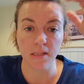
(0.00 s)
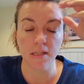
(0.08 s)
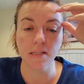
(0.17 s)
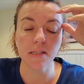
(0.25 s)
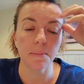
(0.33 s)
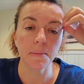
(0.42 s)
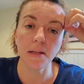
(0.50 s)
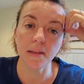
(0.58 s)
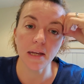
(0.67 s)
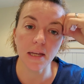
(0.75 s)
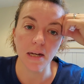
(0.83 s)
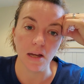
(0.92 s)
to somebody
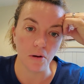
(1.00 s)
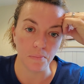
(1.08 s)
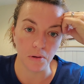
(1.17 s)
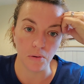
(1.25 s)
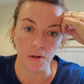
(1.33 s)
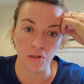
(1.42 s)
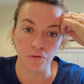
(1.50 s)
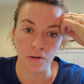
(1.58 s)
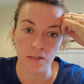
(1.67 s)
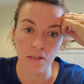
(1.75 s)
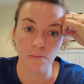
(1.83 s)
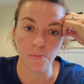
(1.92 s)
that can help you, a
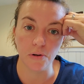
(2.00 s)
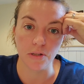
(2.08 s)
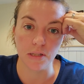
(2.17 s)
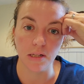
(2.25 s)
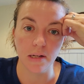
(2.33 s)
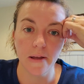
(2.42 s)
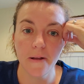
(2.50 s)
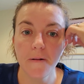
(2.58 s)
trusted person,